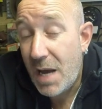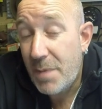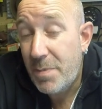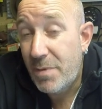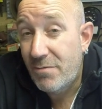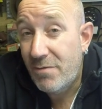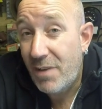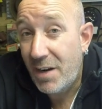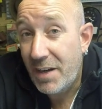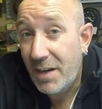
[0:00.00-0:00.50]
up
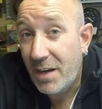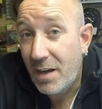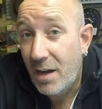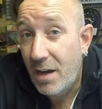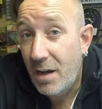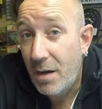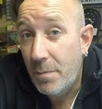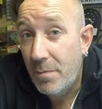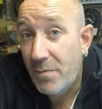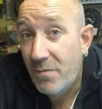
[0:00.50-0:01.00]
and running
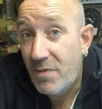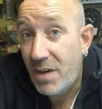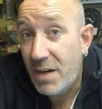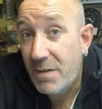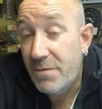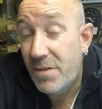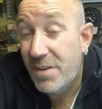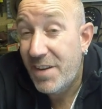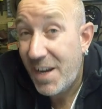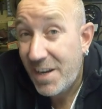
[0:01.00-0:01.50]
um, ready
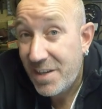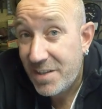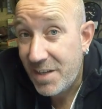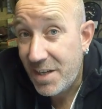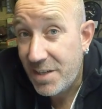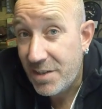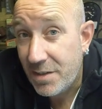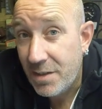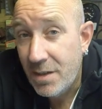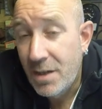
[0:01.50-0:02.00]
for next
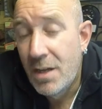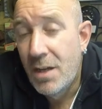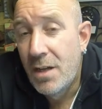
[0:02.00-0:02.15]
season.